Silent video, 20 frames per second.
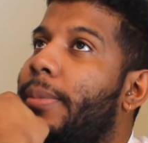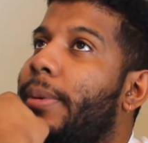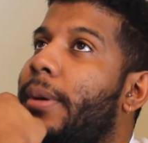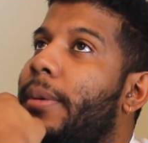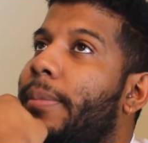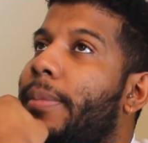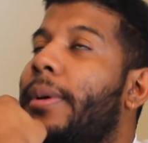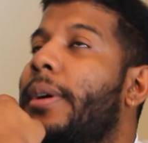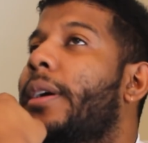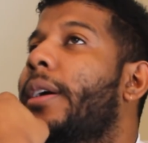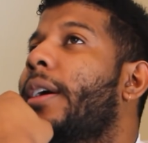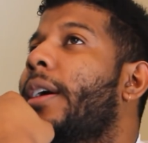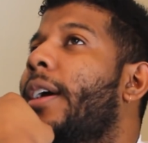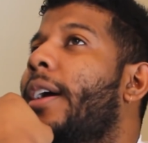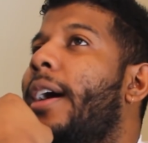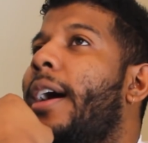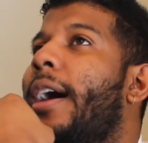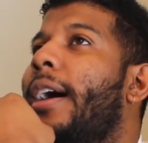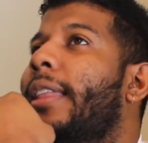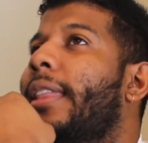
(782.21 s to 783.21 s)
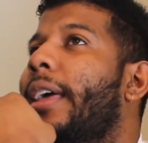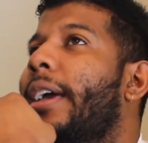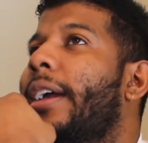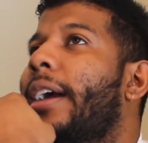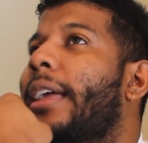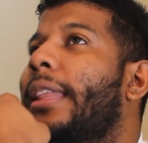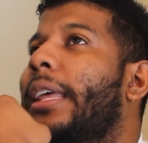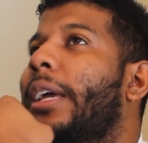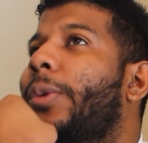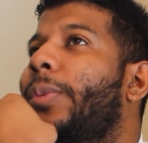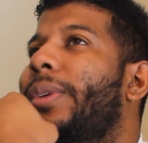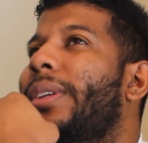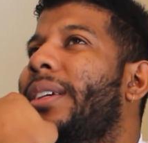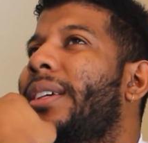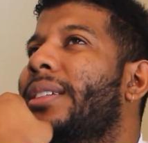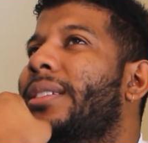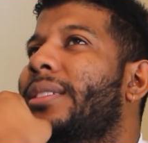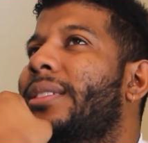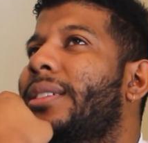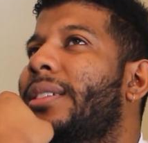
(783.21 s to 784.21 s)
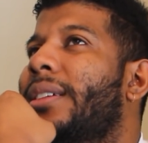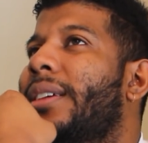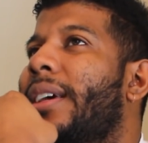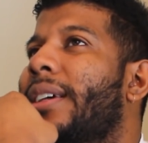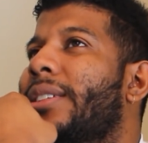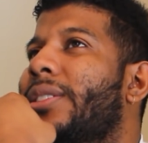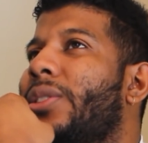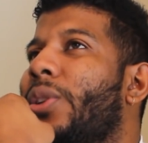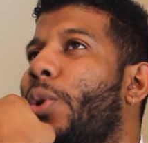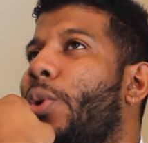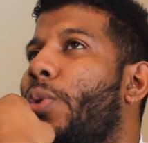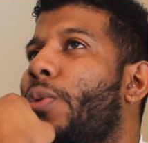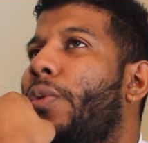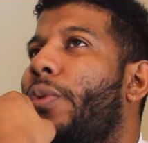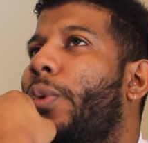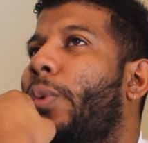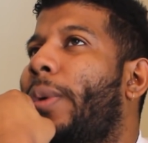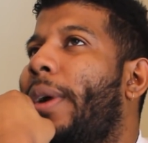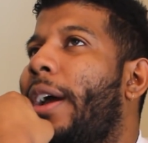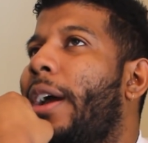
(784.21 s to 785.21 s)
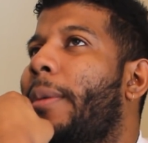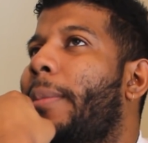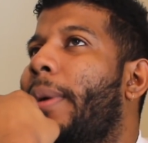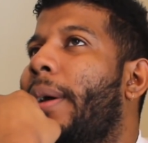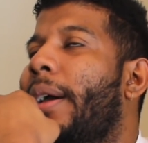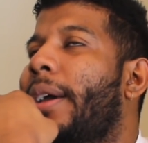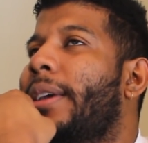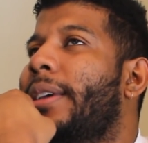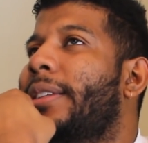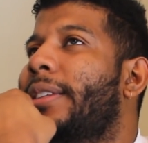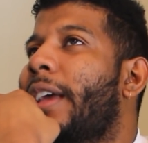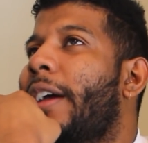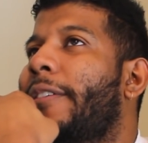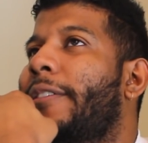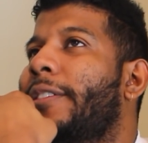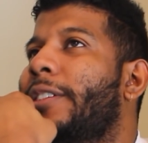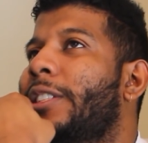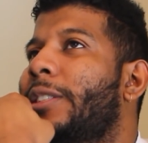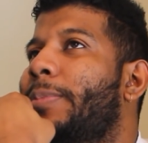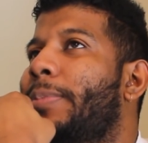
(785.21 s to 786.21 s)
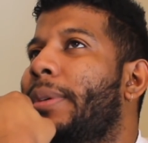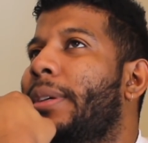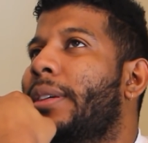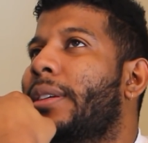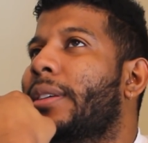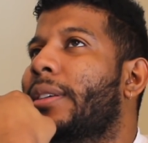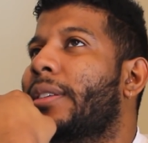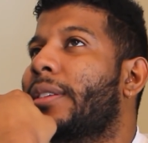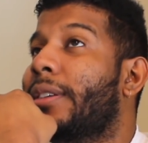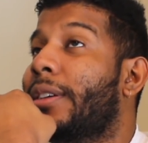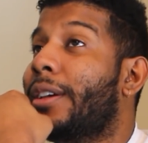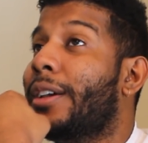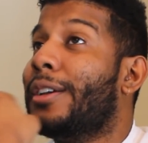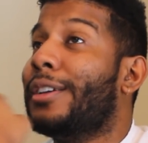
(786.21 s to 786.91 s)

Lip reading: bit, but I like when he gets into that soulful rap, man. He definitely speaking.